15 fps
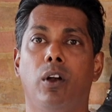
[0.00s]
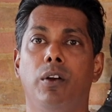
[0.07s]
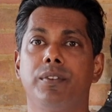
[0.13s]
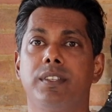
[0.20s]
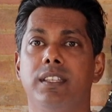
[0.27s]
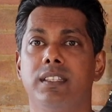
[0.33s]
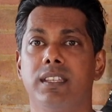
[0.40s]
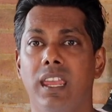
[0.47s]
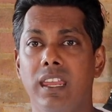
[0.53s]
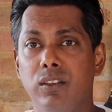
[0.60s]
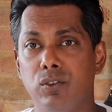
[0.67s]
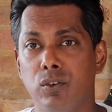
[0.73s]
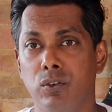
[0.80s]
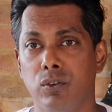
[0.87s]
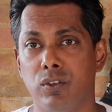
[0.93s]
Obviously, it's getting
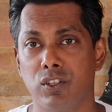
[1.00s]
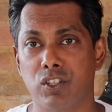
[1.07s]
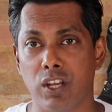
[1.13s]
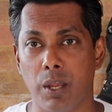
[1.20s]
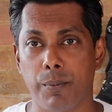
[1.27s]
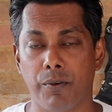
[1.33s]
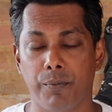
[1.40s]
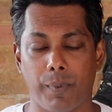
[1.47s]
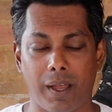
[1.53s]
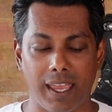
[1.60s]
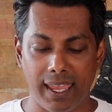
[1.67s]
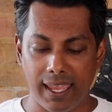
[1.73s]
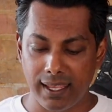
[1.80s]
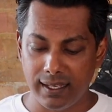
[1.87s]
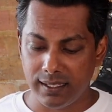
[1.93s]
to the shape of my
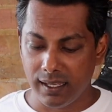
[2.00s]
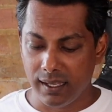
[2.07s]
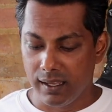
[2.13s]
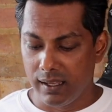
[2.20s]
head.